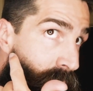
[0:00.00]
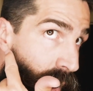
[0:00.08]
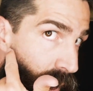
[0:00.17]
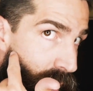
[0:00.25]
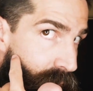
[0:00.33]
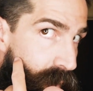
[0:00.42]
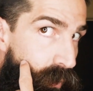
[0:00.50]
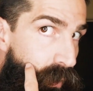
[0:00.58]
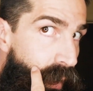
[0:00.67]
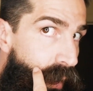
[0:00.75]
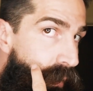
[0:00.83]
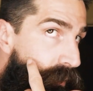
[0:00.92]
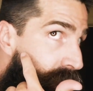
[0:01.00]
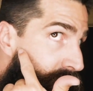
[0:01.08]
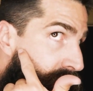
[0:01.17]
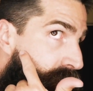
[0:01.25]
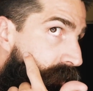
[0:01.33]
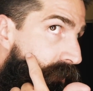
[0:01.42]
And then we have
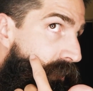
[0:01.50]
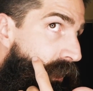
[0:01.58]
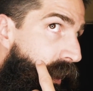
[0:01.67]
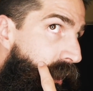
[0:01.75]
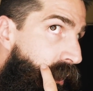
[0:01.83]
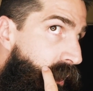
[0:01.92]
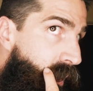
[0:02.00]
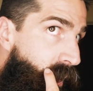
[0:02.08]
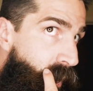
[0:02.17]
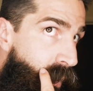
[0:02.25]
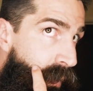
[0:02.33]
this right here.